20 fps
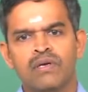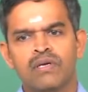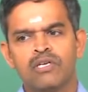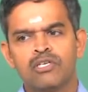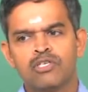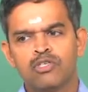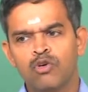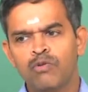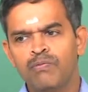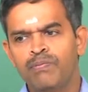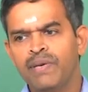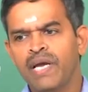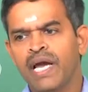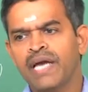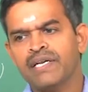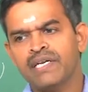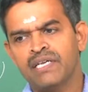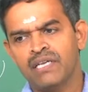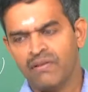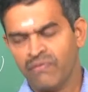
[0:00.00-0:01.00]
should be
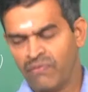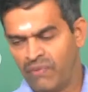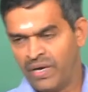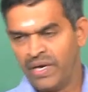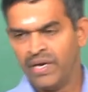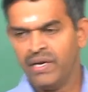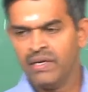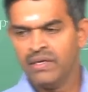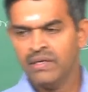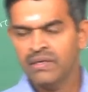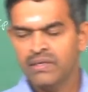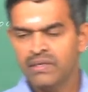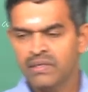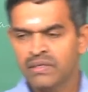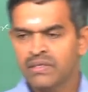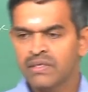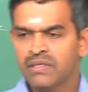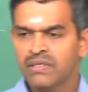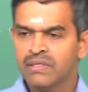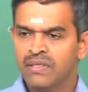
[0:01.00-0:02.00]
identified,
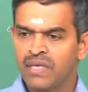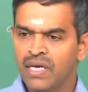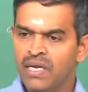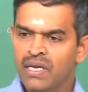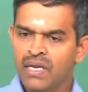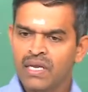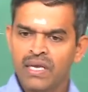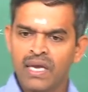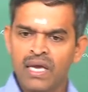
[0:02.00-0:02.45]
then